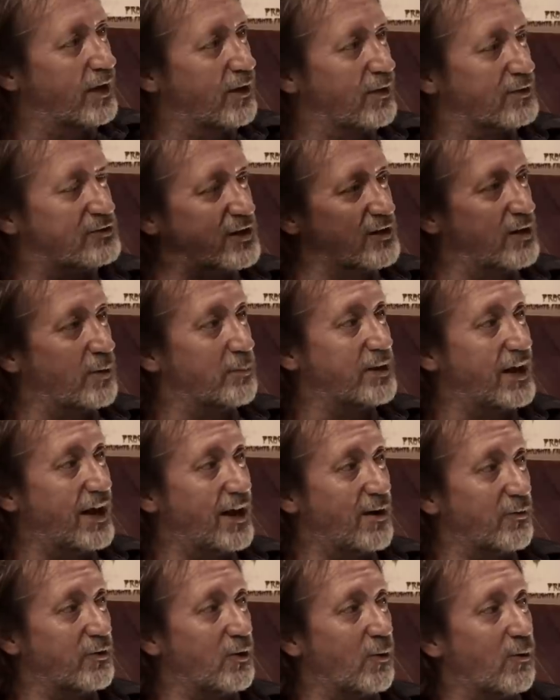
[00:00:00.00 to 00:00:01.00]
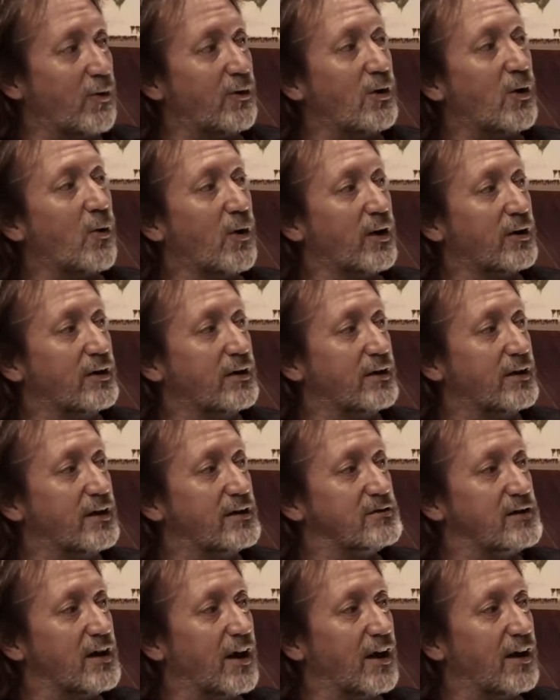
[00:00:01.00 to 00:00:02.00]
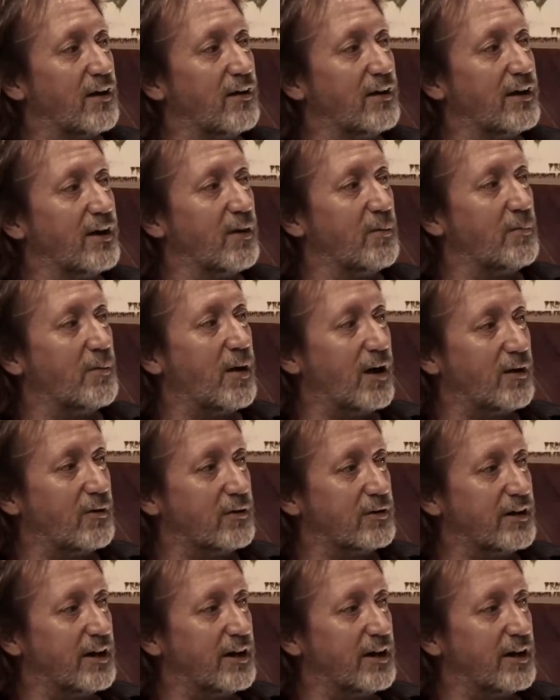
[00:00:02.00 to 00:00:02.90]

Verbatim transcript: It looks like a piano though, or an organ. It it's sure not did. a little modern it